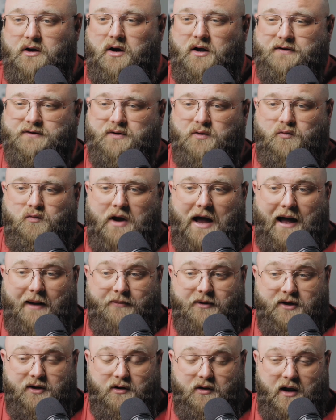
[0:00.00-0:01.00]
you're also
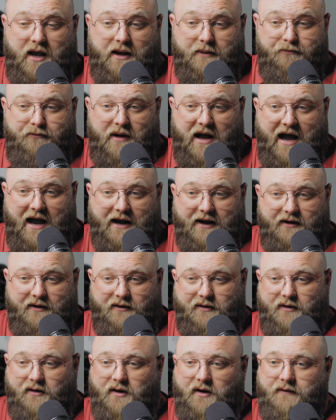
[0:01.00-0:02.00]
robbing your end
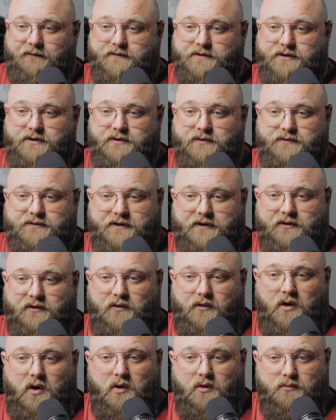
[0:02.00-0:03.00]
buyer of choosing
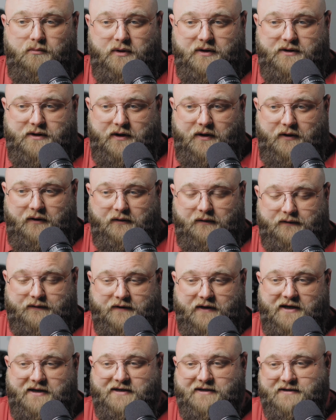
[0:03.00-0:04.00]
their own
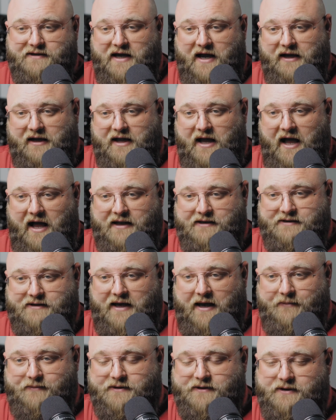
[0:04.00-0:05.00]
materials and design
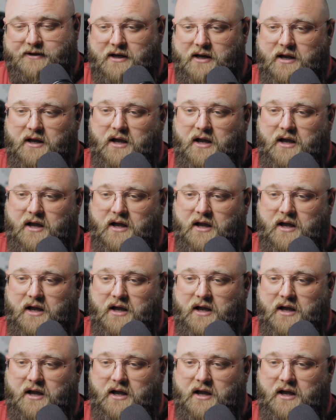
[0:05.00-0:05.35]
concepts.